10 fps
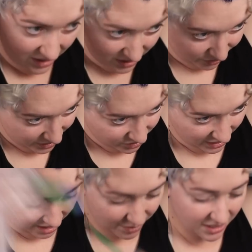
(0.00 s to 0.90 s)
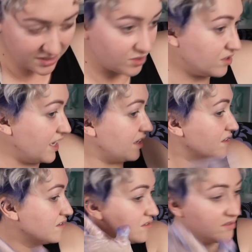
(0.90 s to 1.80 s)
it's frustrating because they're like
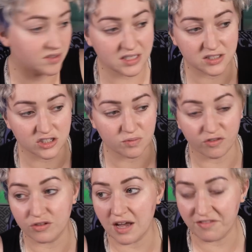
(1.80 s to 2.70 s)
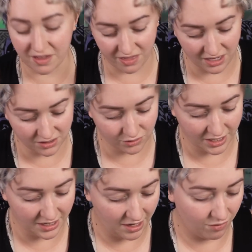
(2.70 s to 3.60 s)
these just fluffy things
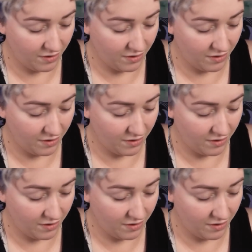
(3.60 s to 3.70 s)
right now,